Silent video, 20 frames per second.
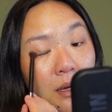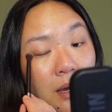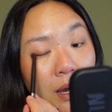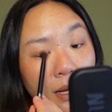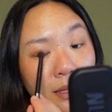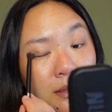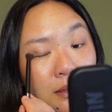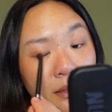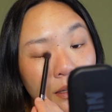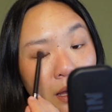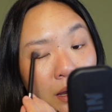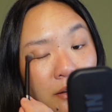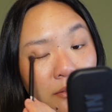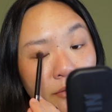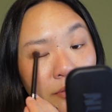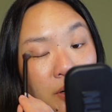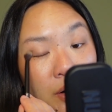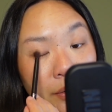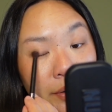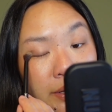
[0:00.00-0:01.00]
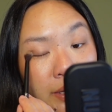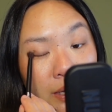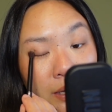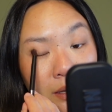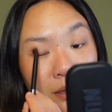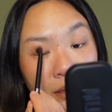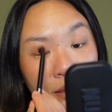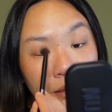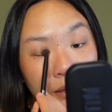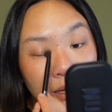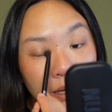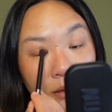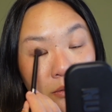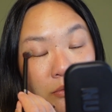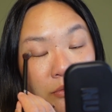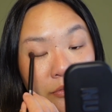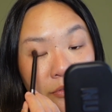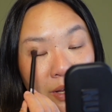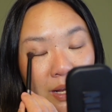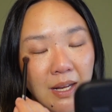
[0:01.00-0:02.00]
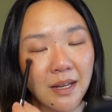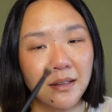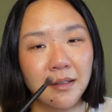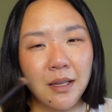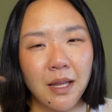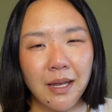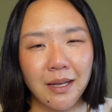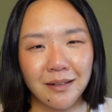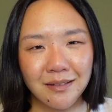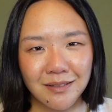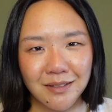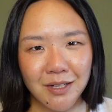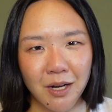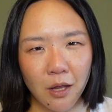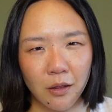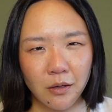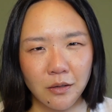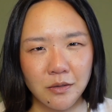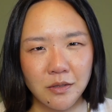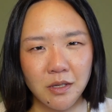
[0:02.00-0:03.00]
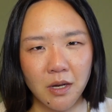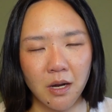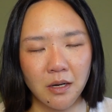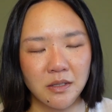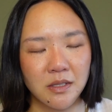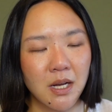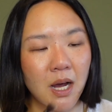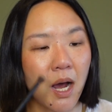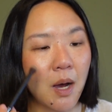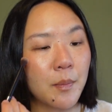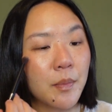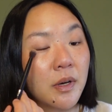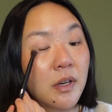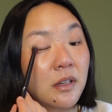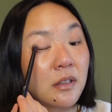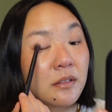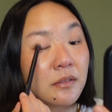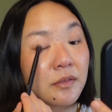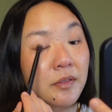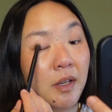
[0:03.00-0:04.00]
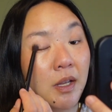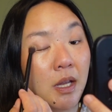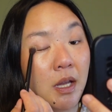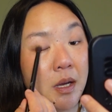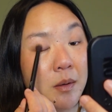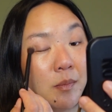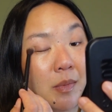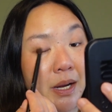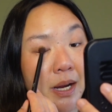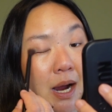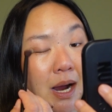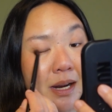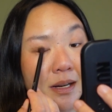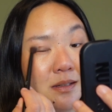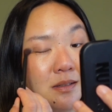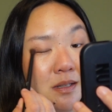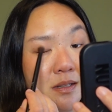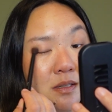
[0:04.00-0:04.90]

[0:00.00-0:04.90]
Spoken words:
I love going in and veiling colors on top of my eyes.